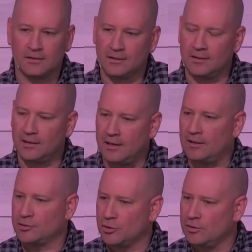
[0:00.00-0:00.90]
and I'll
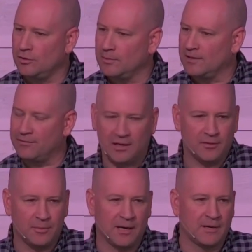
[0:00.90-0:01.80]
show you my
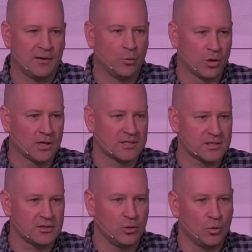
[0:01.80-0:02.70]
faith by my works, as
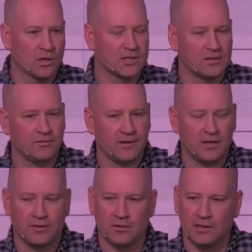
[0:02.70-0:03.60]
though works and
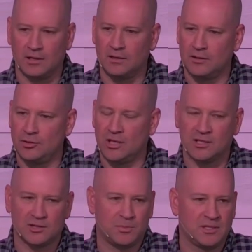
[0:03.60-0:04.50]
faith are in
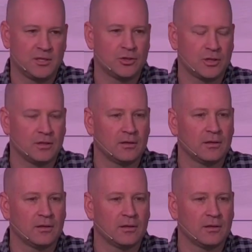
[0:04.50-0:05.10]
juxtaposition.